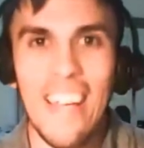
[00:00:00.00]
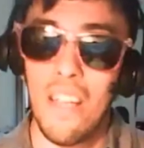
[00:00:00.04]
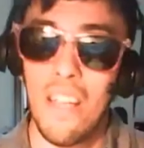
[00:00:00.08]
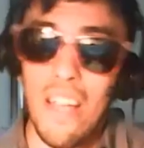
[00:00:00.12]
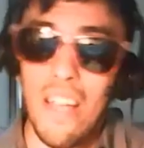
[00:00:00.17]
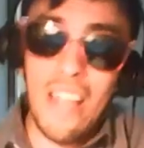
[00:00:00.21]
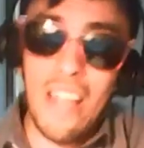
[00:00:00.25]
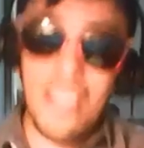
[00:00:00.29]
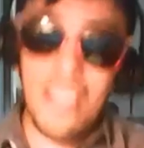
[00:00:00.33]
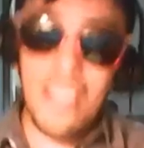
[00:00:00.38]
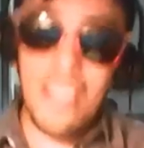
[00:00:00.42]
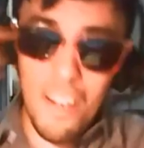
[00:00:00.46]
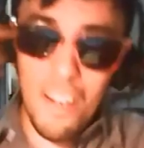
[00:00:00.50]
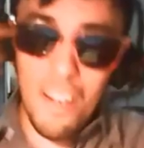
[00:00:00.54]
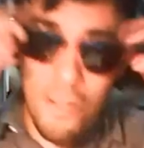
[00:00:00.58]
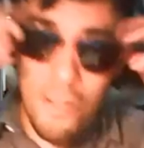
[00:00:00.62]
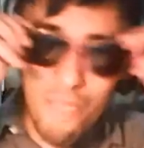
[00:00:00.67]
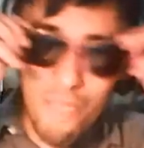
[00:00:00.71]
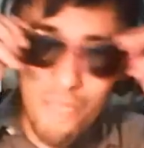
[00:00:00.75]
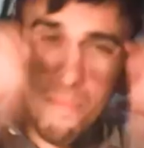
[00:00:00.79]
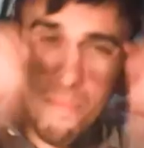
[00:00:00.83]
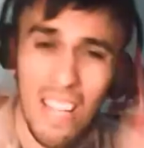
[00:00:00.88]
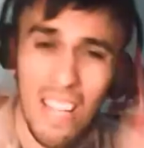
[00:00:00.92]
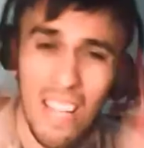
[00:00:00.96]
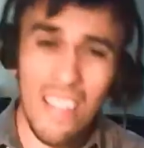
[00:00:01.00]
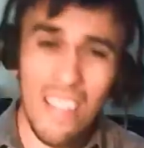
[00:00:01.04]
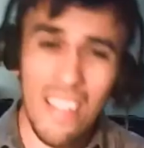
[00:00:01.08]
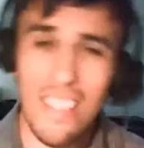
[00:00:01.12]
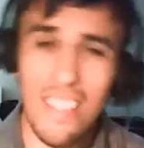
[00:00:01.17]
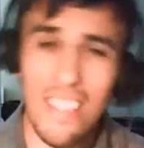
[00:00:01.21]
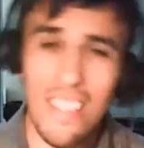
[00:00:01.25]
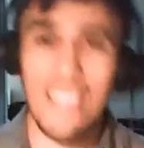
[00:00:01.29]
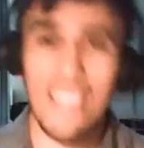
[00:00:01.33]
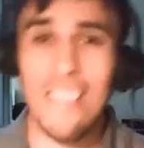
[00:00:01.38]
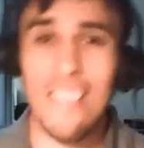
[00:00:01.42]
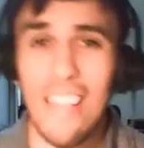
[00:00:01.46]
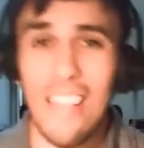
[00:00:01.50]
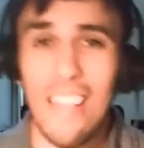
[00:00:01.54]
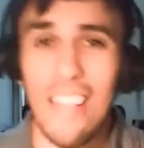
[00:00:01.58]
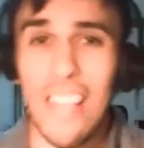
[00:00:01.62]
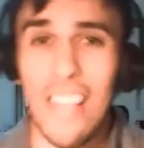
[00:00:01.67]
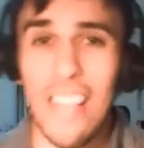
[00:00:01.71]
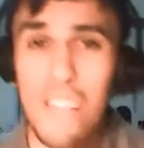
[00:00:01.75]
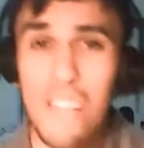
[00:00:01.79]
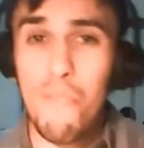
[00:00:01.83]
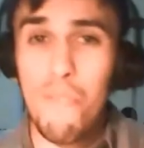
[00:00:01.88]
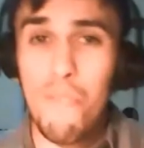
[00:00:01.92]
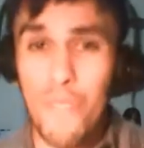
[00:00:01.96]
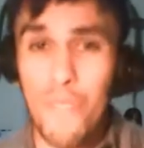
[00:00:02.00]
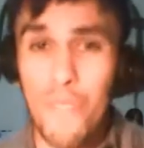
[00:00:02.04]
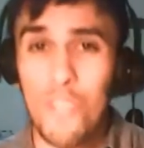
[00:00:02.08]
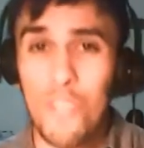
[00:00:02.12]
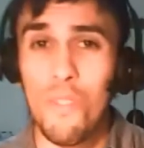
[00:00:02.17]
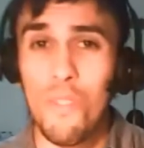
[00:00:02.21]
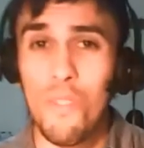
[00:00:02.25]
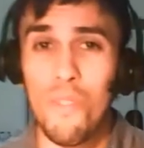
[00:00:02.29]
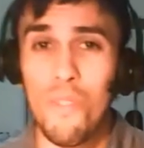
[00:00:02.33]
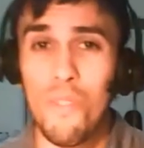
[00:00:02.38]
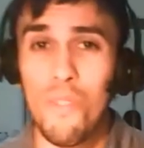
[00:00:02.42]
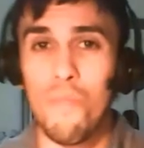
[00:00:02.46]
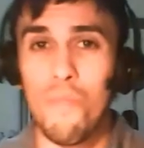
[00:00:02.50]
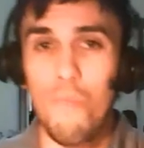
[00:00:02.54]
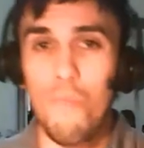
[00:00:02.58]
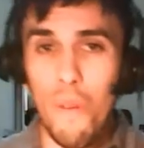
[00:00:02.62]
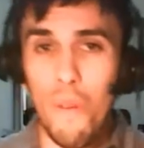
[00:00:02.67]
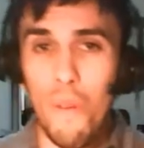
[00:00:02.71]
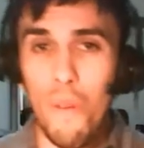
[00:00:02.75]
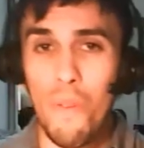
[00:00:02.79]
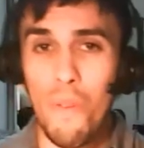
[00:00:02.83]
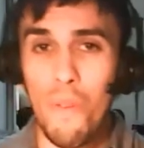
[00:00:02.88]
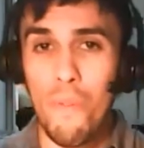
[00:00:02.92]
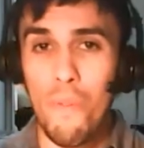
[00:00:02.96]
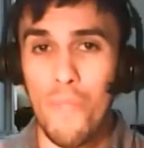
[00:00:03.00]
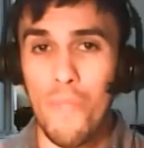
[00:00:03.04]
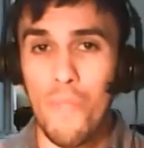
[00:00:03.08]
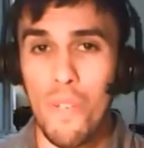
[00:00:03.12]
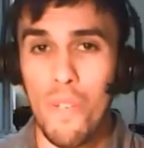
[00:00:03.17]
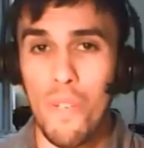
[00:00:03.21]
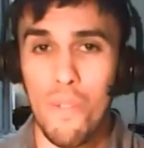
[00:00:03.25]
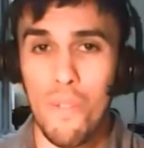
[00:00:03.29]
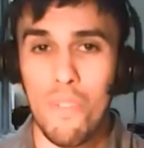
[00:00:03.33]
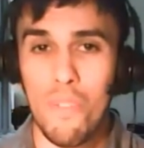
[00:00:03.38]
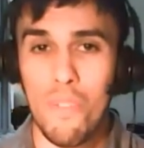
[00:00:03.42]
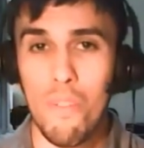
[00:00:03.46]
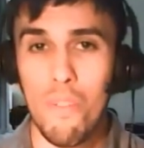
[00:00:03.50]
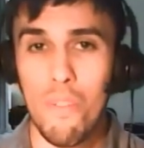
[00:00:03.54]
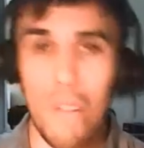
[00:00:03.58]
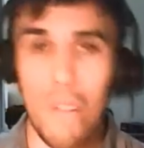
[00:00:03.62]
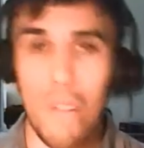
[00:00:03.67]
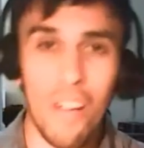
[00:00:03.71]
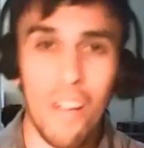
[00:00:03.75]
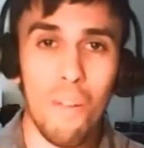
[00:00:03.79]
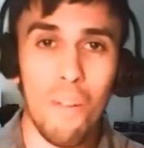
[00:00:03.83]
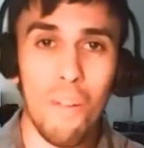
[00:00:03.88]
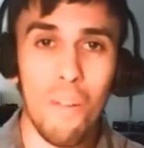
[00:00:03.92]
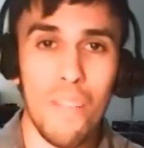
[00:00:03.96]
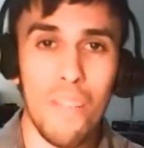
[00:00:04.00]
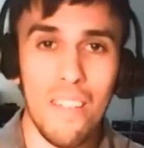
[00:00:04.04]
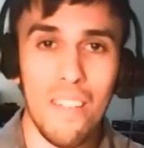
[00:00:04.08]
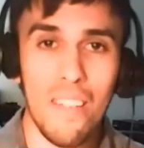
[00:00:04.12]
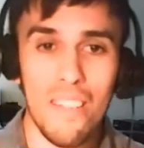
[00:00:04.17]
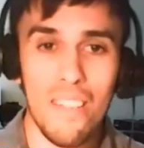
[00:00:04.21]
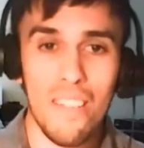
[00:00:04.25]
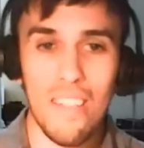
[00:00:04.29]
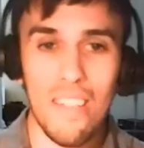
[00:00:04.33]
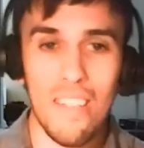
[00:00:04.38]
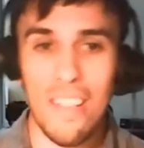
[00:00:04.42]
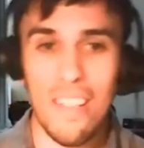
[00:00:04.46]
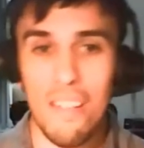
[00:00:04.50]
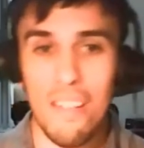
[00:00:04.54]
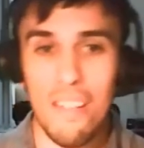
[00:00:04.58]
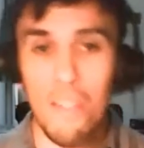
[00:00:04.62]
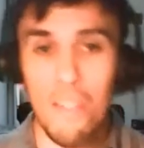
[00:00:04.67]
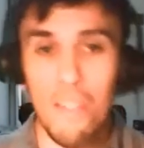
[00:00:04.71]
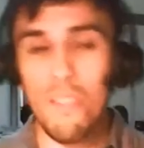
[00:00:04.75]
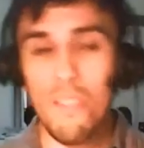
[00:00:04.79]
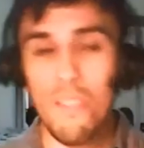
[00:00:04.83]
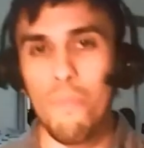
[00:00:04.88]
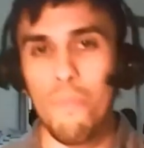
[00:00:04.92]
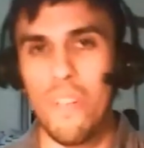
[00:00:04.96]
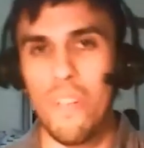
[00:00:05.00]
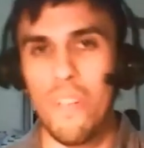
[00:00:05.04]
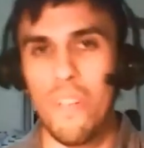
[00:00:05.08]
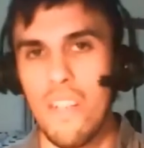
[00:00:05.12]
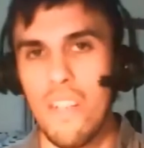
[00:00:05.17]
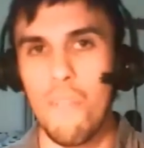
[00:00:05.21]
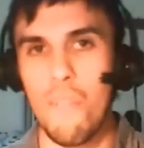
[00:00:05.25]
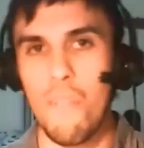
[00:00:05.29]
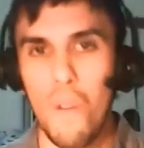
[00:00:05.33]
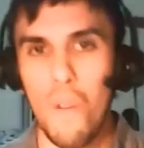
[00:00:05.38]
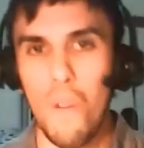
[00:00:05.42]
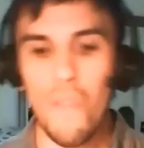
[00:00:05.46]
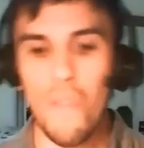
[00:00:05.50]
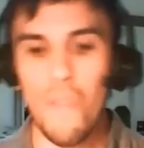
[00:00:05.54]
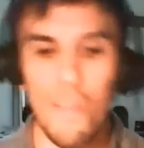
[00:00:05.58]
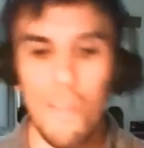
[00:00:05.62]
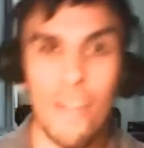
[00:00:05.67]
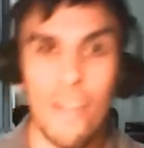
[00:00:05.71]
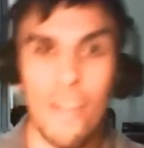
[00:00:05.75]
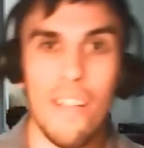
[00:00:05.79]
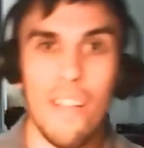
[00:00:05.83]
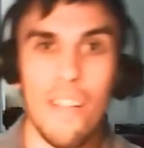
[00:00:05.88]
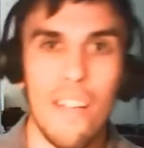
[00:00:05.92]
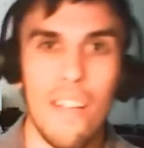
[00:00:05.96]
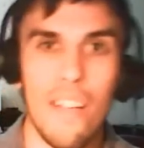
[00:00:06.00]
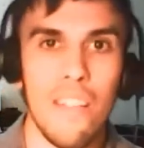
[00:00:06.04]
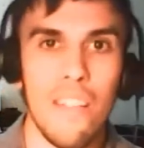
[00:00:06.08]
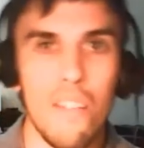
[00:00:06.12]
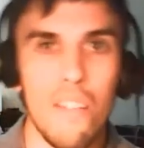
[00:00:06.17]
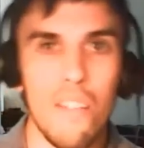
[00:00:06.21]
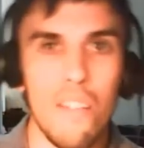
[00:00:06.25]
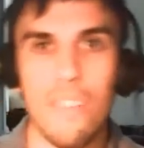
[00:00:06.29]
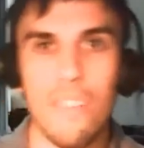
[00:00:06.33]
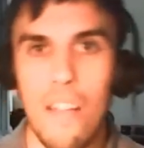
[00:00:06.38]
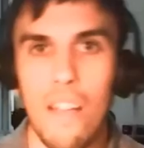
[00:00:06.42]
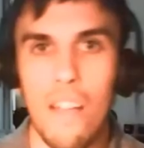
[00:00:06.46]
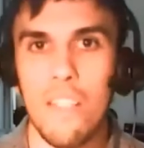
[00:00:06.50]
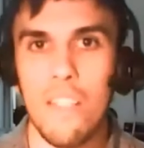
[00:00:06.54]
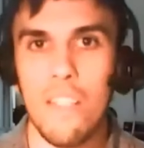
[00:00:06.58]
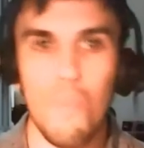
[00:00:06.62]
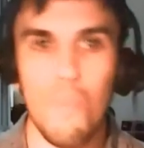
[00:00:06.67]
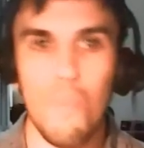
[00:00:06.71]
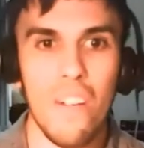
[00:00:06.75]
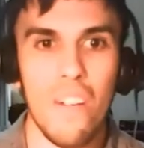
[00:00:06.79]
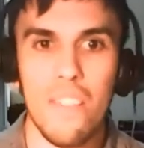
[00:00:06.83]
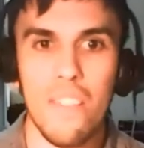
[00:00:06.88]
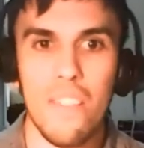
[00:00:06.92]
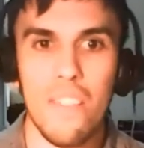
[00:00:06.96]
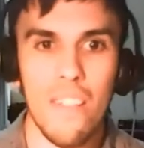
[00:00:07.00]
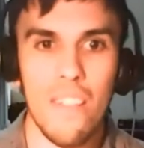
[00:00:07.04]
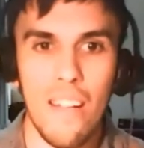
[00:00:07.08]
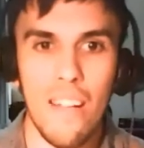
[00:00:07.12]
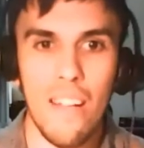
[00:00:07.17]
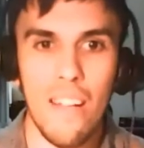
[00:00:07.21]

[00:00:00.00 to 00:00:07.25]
Hey, you know, this isn't like an official movie review, so by all means, like, it is a pretty good movie. I mean, there's a lot of spots in it I